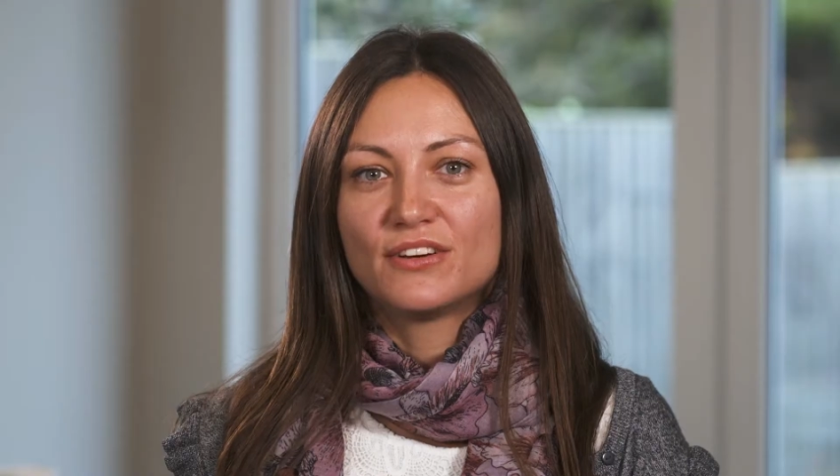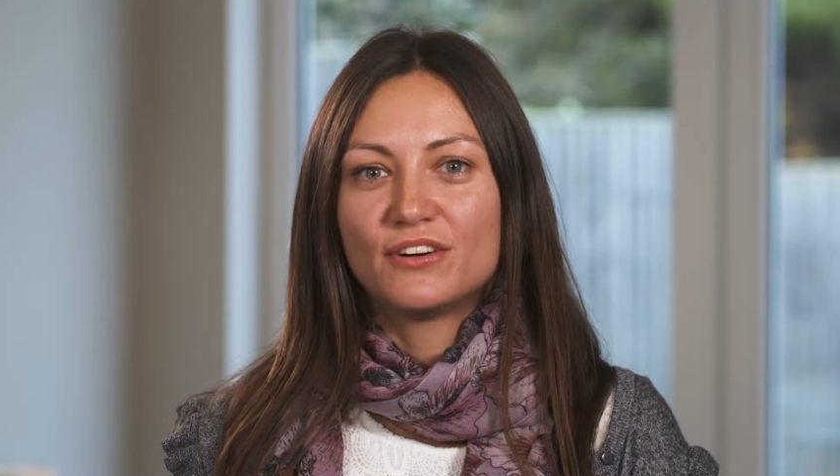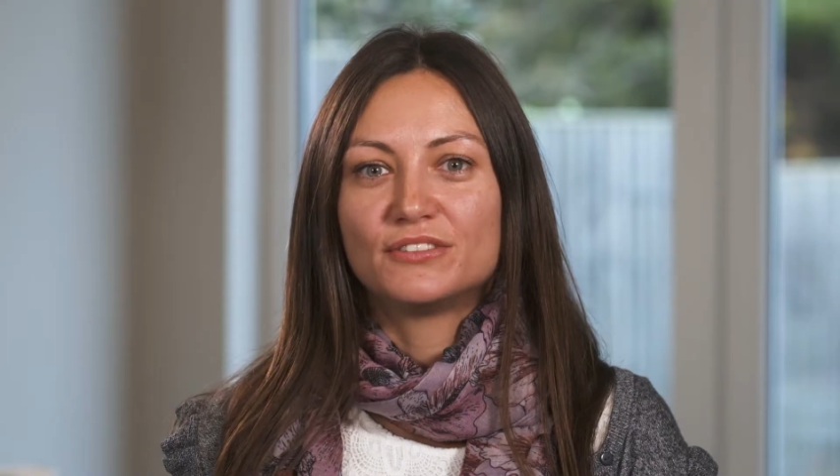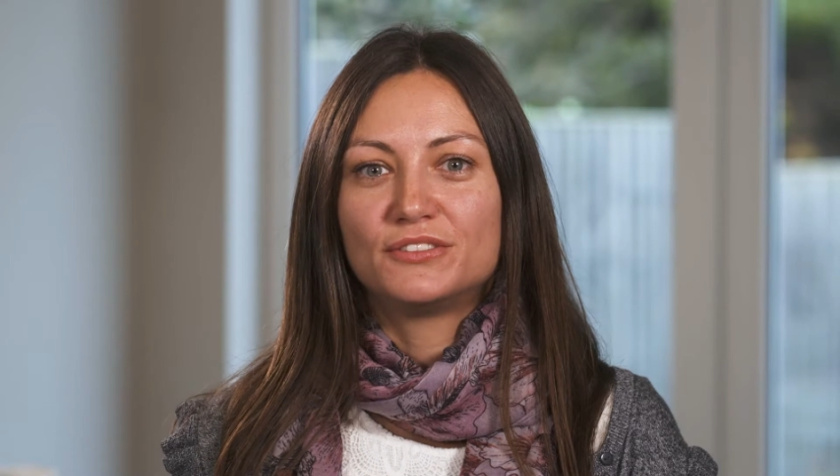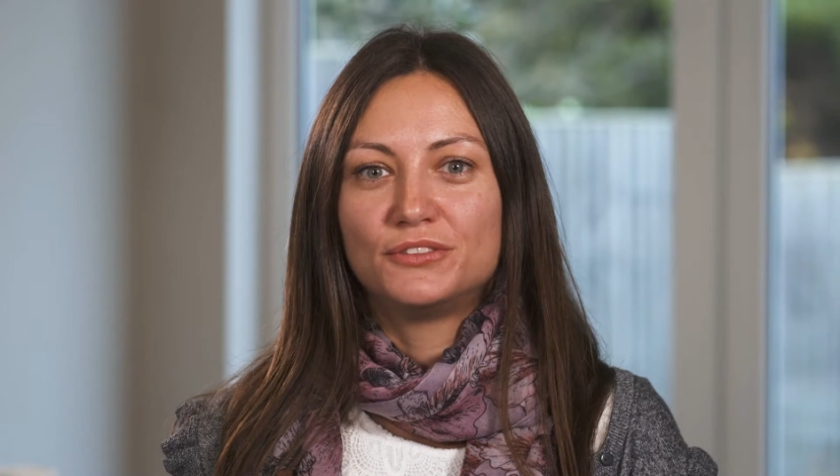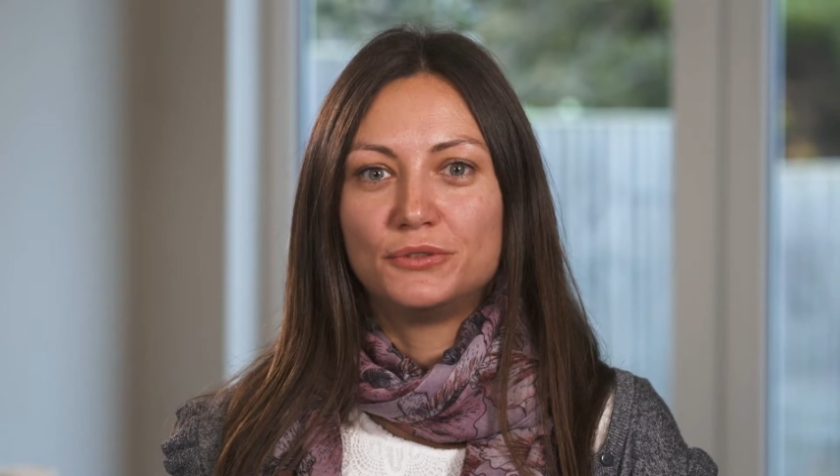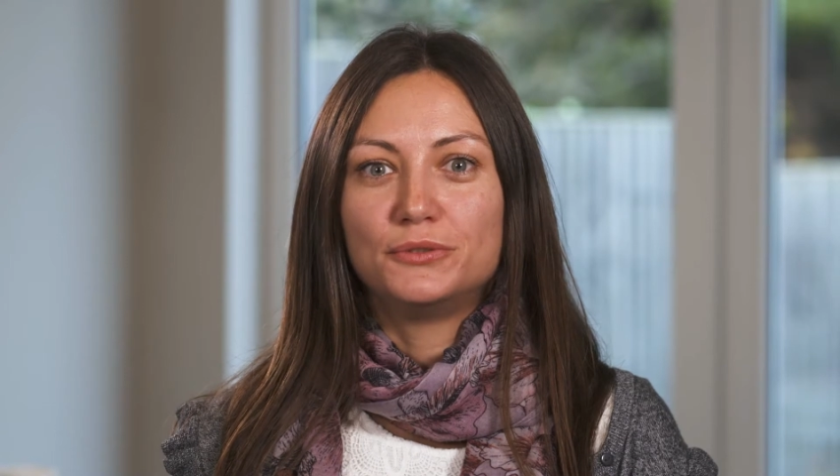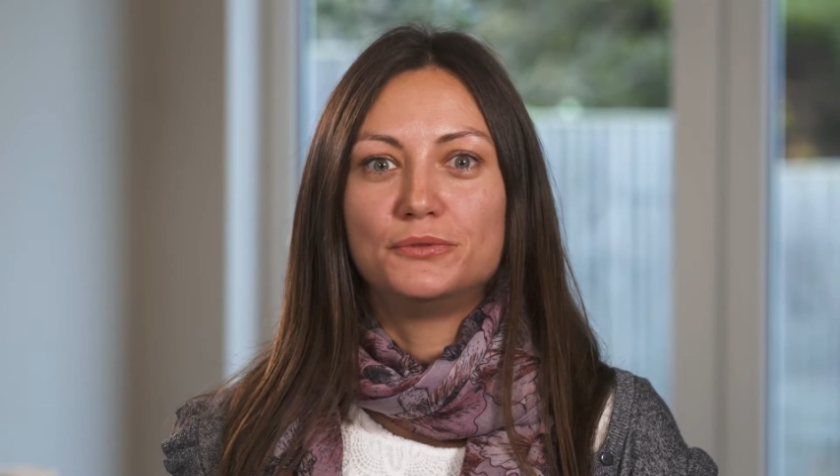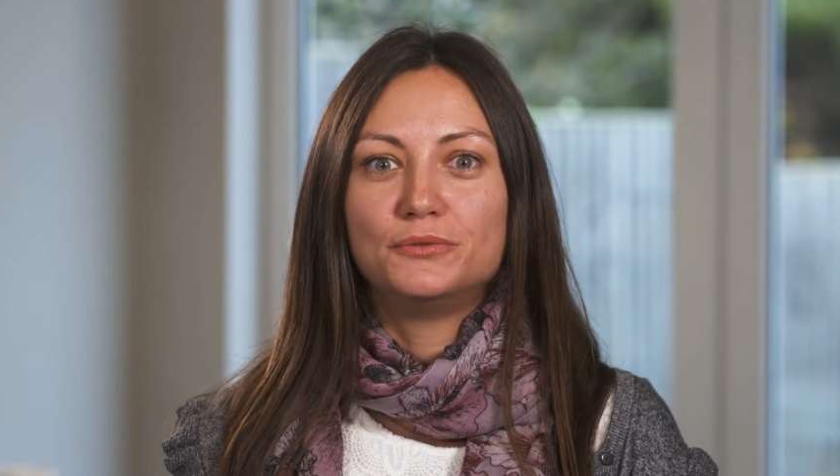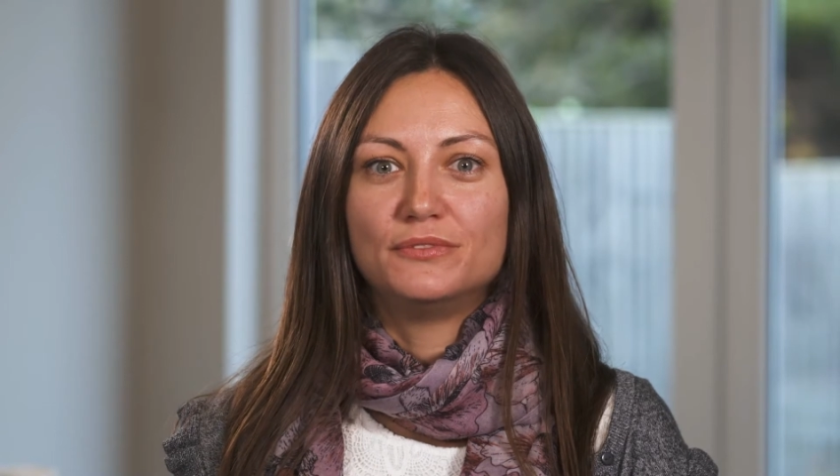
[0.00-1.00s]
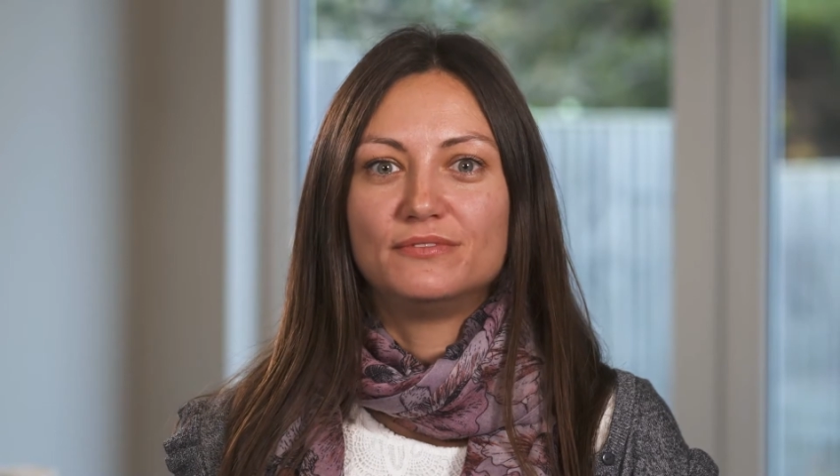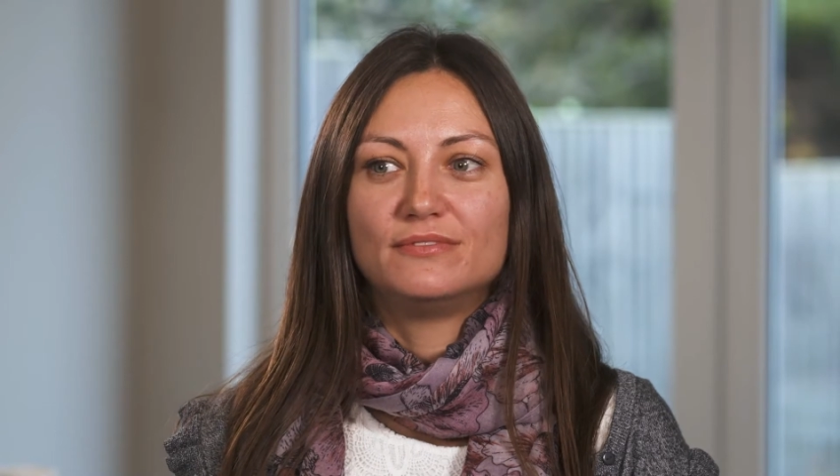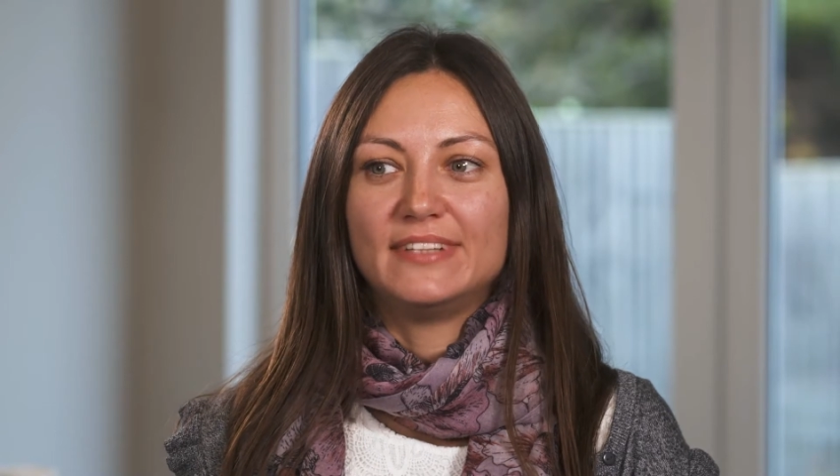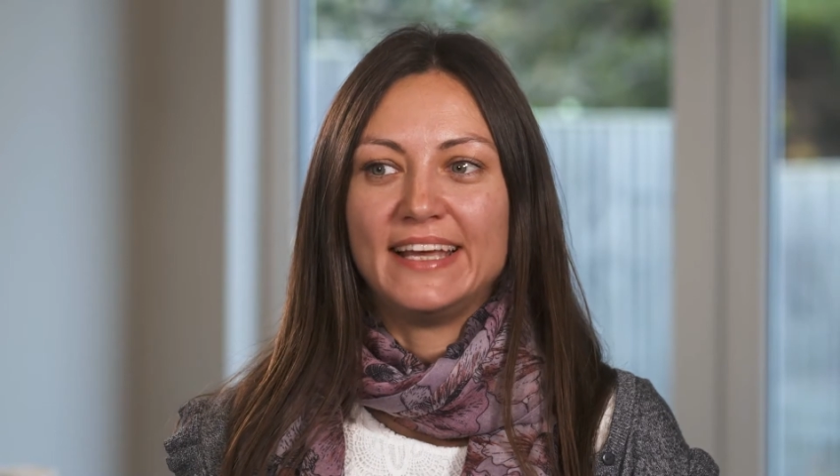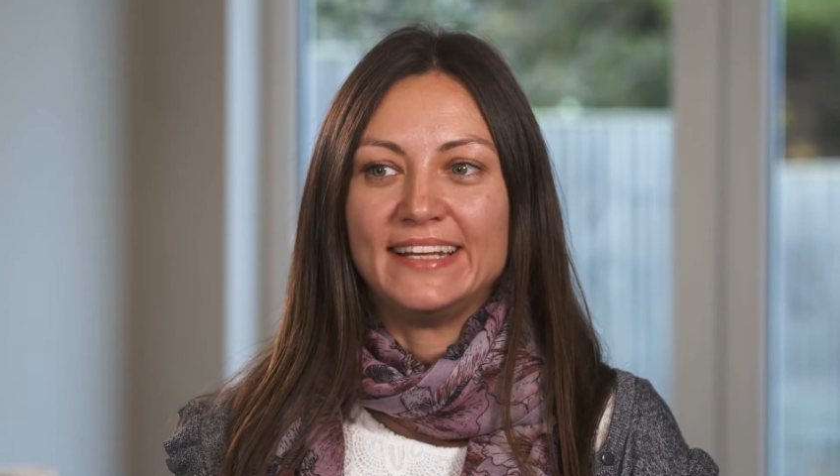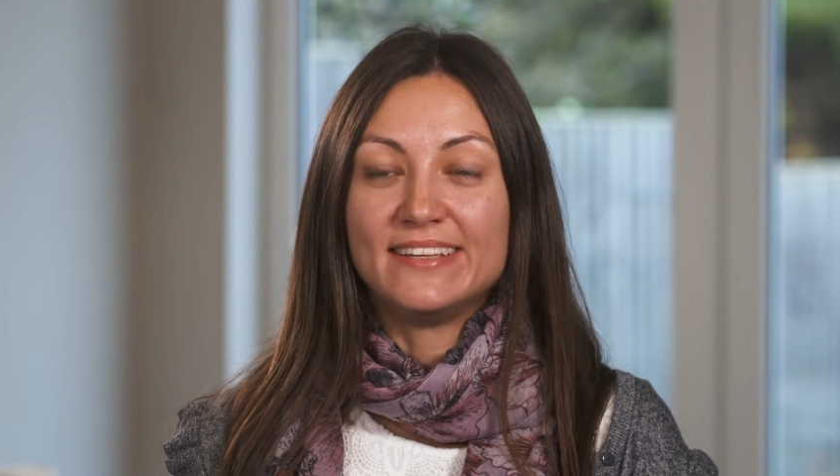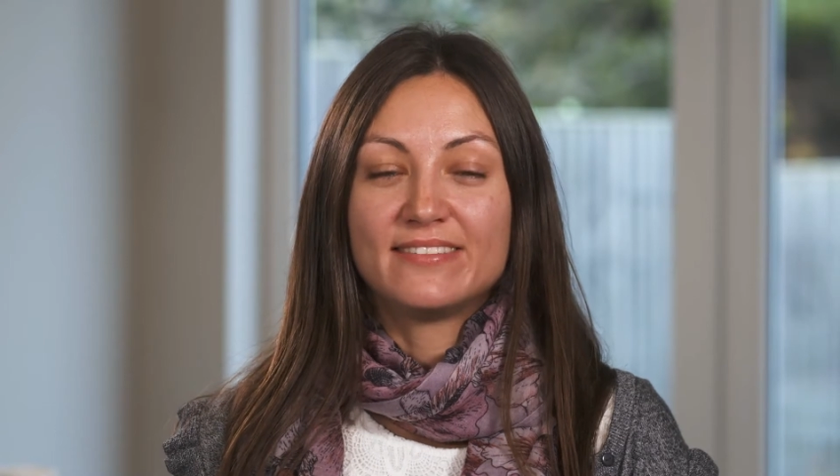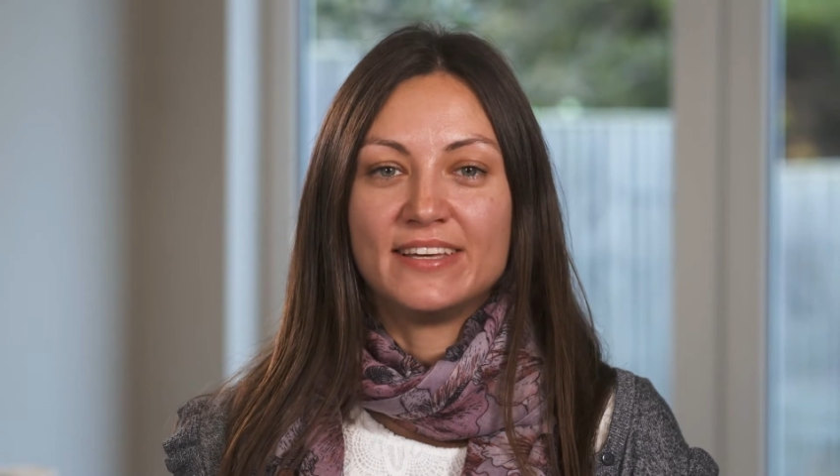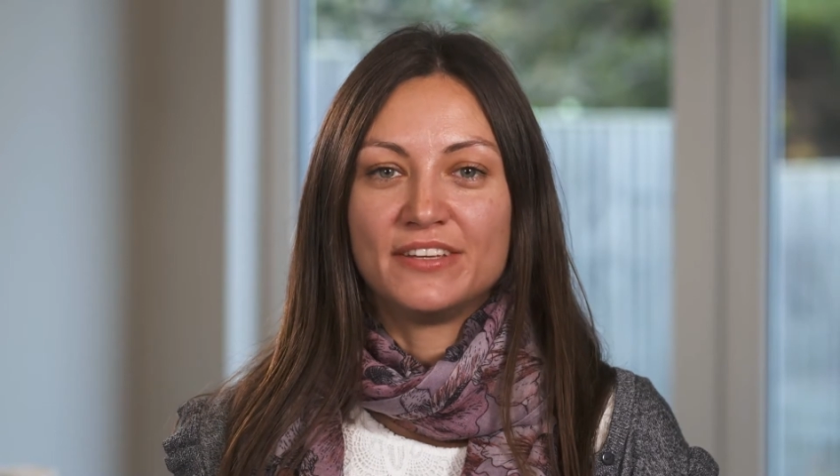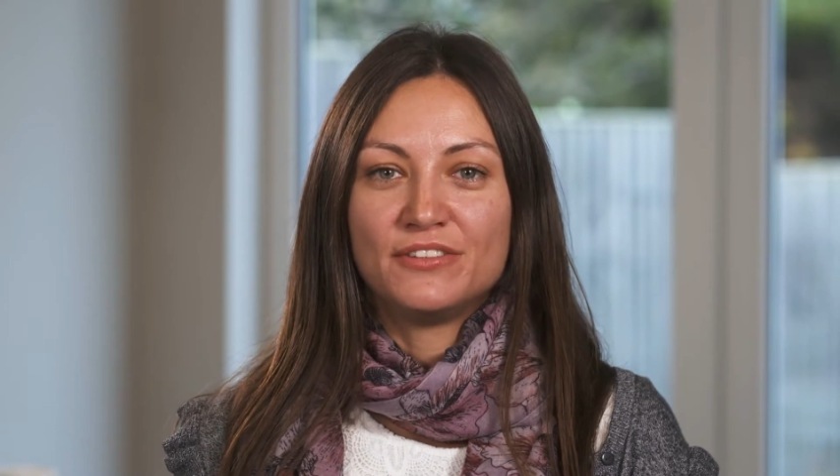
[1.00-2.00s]
You can't do
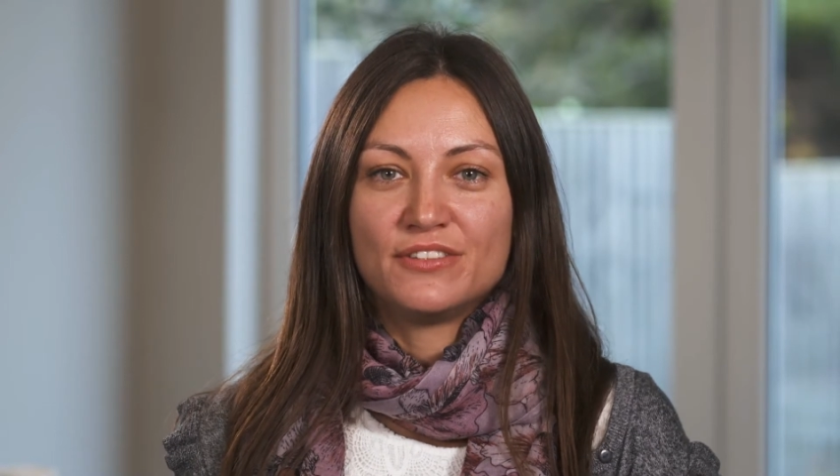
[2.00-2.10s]
anything.